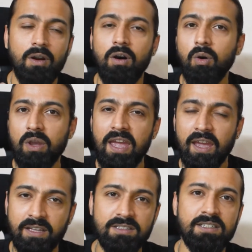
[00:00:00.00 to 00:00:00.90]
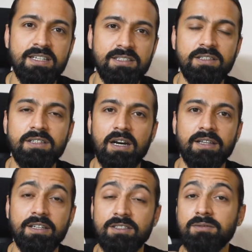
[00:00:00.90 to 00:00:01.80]
okay, it's decent.
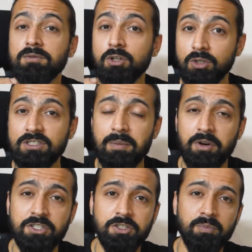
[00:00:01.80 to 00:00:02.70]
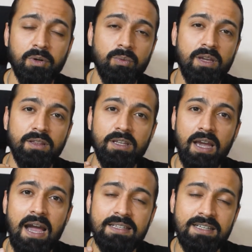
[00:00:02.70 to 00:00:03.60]
There's good separation between the
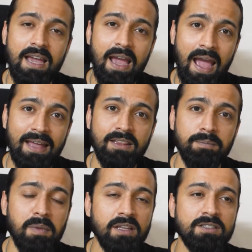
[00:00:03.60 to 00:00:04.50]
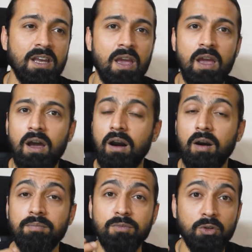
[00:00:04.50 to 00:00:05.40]
highs and the mids.
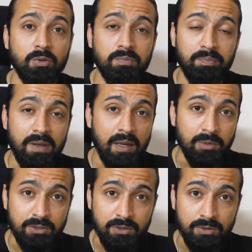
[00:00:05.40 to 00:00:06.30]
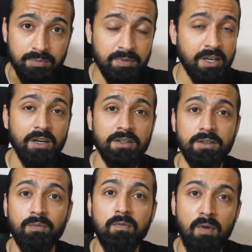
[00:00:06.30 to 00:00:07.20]
You'd be able to hear
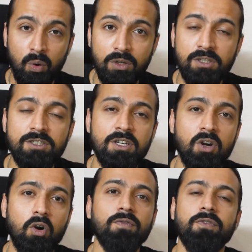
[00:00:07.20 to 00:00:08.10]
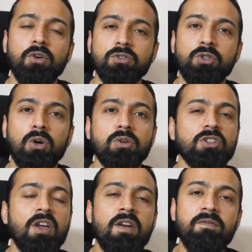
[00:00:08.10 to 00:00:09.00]
the vocals of your
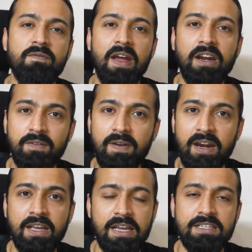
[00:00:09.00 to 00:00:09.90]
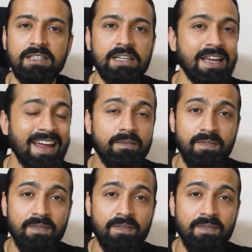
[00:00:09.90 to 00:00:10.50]
songs very, very easily and